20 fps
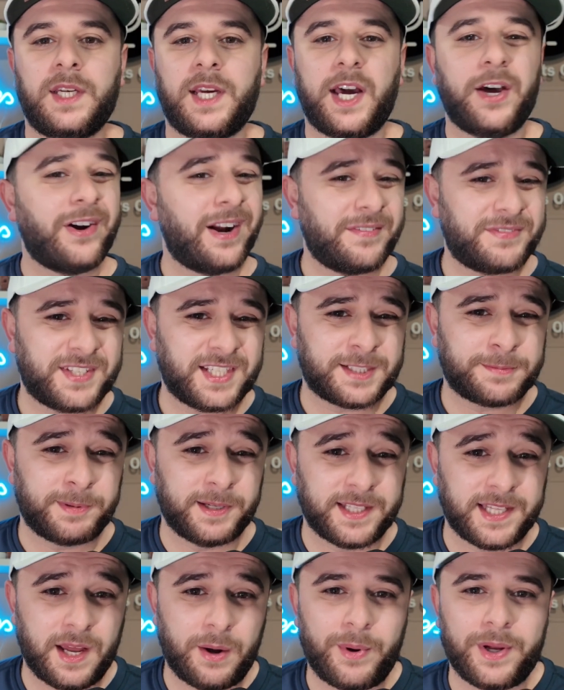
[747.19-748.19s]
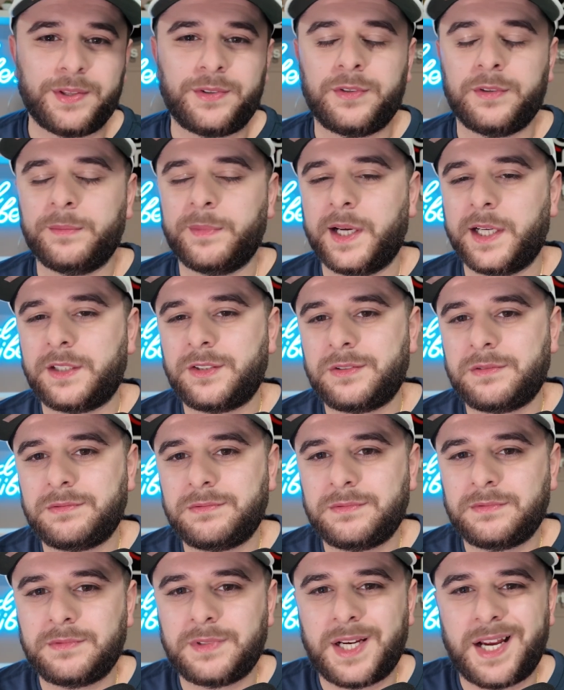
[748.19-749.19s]
I don't have to explain that one too much.
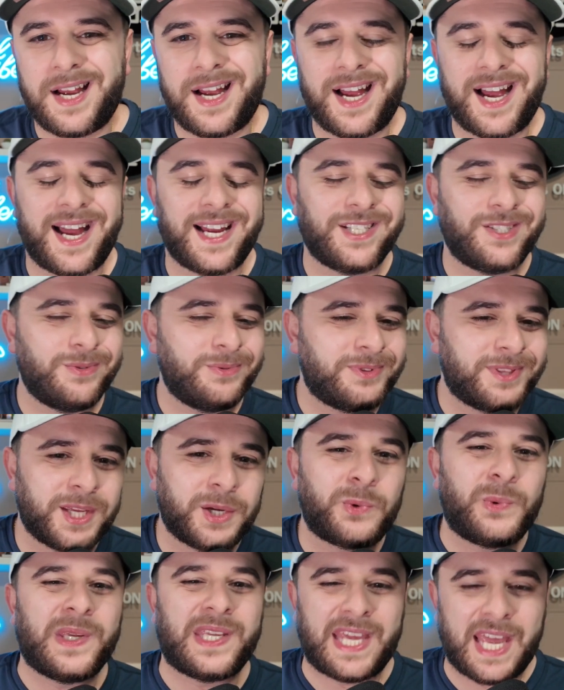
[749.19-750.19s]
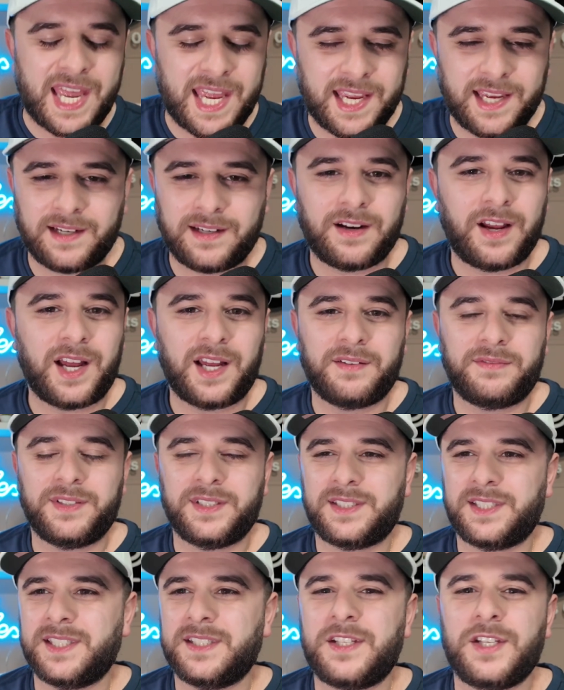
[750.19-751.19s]
I do think we can,
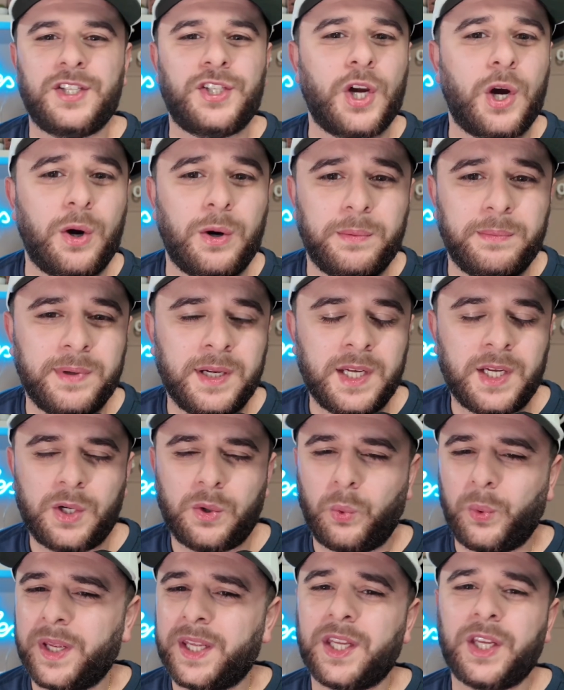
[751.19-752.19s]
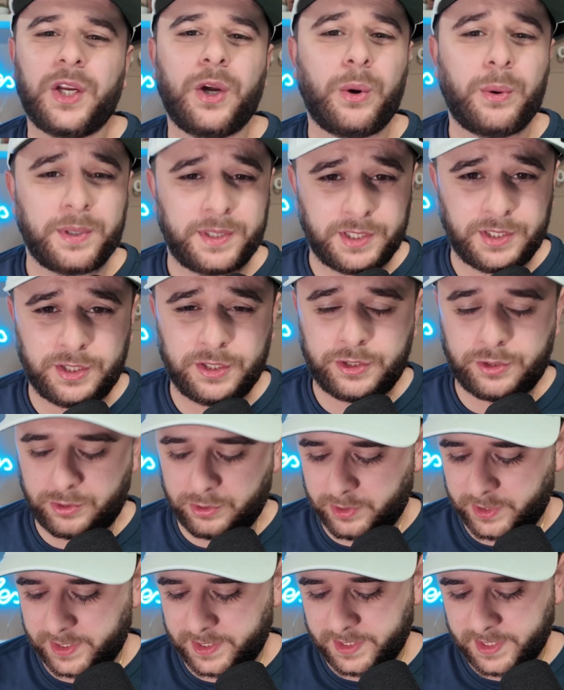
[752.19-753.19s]
obviously. It's a dome. We can go into
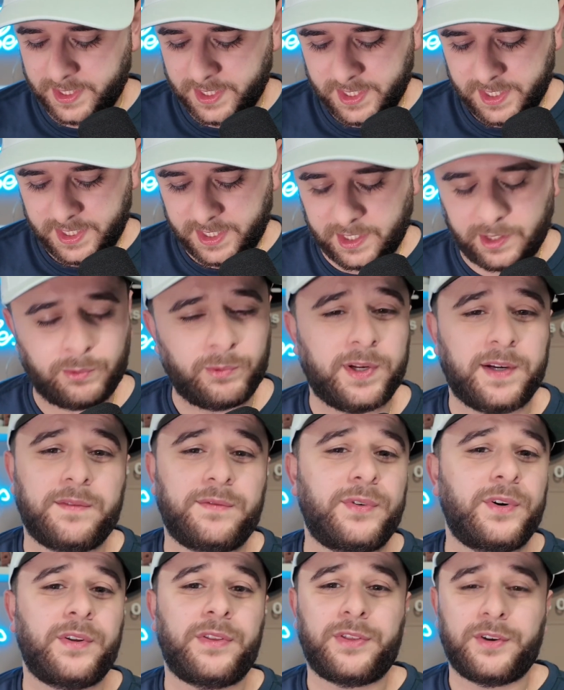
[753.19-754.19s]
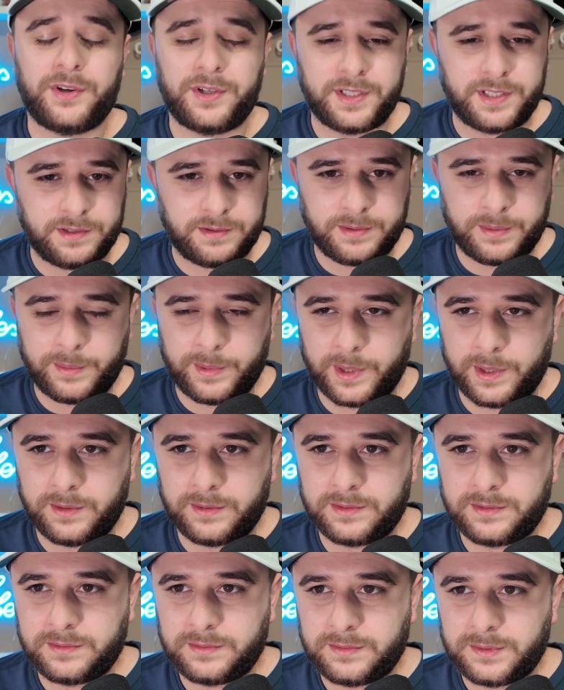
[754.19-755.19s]
Detroit and win for a third year in a row.